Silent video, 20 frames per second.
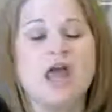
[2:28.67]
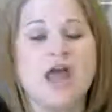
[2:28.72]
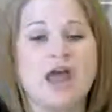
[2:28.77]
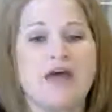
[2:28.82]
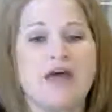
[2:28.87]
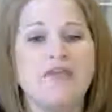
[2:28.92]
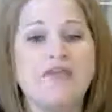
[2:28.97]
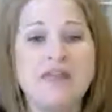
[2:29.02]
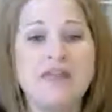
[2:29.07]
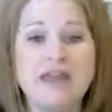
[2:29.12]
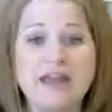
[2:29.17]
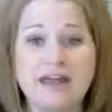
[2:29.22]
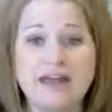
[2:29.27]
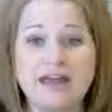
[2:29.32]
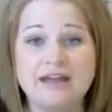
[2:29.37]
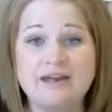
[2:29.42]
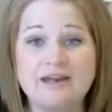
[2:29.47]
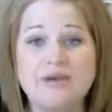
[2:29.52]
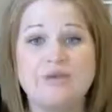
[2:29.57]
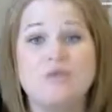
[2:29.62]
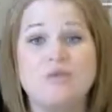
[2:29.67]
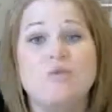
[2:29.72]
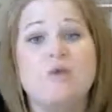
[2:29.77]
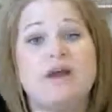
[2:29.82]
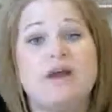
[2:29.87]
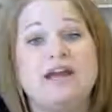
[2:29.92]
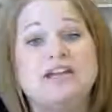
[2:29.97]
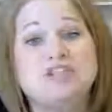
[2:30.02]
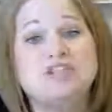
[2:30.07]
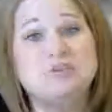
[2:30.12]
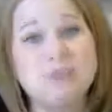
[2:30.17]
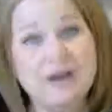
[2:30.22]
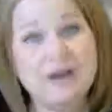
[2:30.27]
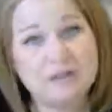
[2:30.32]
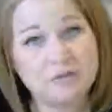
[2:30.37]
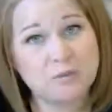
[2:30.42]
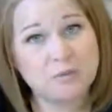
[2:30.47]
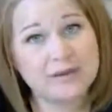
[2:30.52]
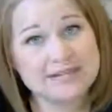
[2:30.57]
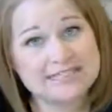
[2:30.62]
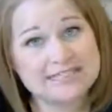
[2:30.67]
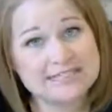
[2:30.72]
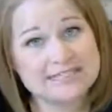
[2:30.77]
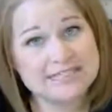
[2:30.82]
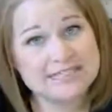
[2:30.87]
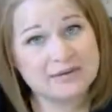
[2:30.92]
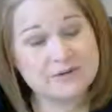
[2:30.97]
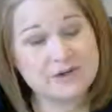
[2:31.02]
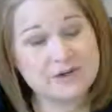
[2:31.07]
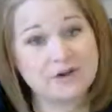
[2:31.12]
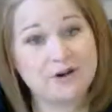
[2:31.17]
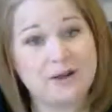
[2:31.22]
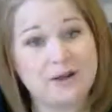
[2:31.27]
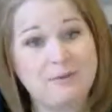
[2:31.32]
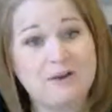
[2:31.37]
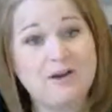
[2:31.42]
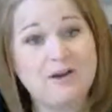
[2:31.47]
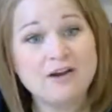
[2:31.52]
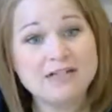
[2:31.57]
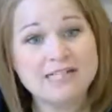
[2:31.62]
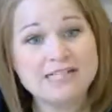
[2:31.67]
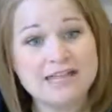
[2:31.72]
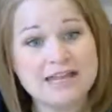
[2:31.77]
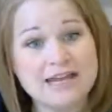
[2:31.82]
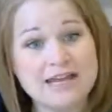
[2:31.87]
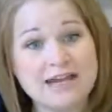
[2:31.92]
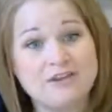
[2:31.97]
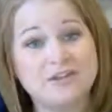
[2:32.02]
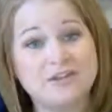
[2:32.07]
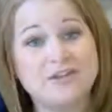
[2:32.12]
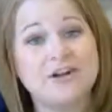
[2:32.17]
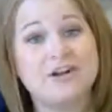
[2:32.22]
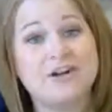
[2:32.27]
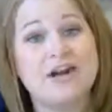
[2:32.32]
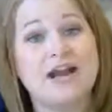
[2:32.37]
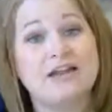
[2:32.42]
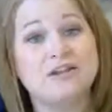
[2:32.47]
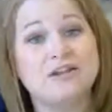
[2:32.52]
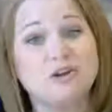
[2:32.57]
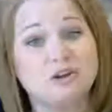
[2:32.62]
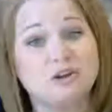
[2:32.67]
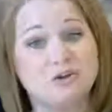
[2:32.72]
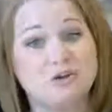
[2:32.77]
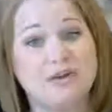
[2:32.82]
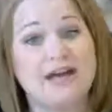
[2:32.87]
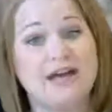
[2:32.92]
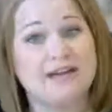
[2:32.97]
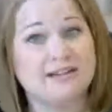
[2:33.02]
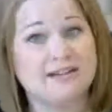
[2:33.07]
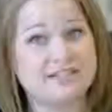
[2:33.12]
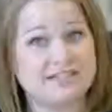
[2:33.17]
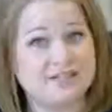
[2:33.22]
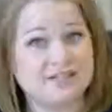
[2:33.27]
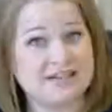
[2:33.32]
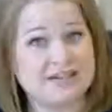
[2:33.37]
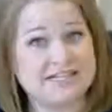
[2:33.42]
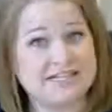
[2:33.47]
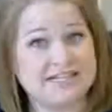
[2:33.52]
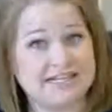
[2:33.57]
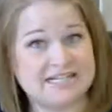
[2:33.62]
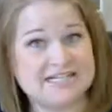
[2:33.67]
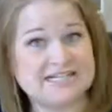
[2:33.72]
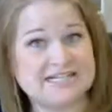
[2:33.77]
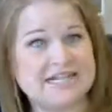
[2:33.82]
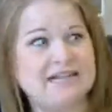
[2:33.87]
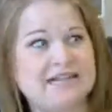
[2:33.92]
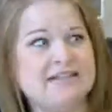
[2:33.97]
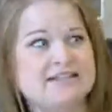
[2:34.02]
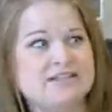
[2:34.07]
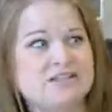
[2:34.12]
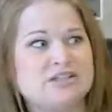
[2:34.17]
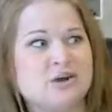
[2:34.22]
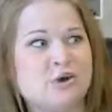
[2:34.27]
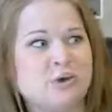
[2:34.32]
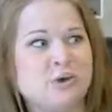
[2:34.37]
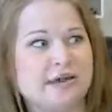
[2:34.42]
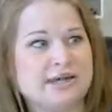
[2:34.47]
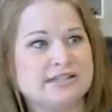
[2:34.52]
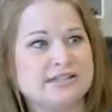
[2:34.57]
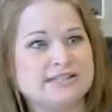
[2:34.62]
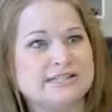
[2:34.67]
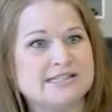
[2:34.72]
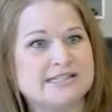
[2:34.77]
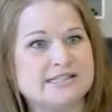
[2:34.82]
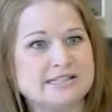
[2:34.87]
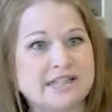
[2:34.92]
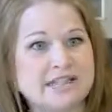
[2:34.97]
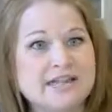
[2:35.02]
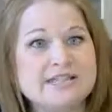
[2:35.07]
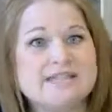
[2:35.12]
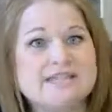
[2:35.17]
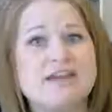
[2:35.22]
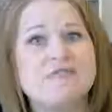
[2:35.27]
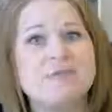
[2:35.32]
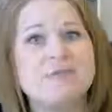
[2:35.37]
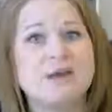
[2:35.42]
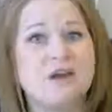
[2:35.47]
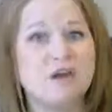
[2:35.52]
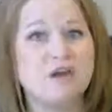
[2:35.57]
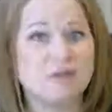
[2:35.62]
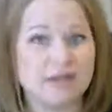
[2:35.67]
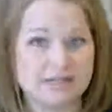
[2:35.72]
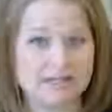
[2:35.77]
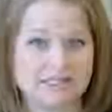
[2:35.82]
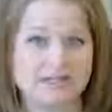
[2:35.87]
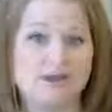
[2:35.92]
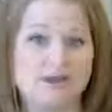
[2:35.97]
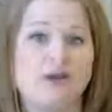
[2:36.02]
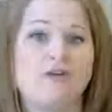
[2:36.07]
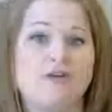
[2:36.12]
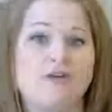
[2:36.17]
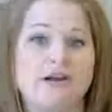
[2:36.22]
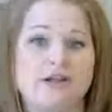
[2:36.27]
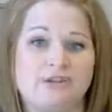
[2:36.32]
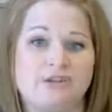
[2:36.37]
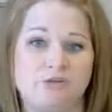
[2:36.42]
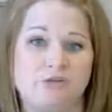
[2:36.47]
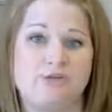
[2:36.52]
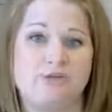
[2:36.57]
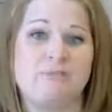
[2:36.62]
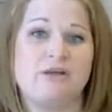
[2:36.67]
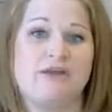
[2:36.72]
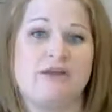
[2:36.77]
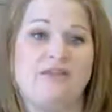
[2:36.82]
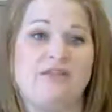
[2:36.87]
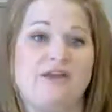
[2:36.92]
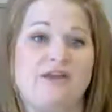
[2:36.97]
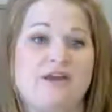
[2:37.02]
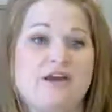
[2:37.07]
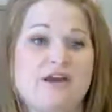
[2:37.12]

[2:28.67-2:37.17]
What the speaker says: And then each month when I sit down to create my content calendar, I look through that list of ideas. And so it's things I've been collecting already through the month.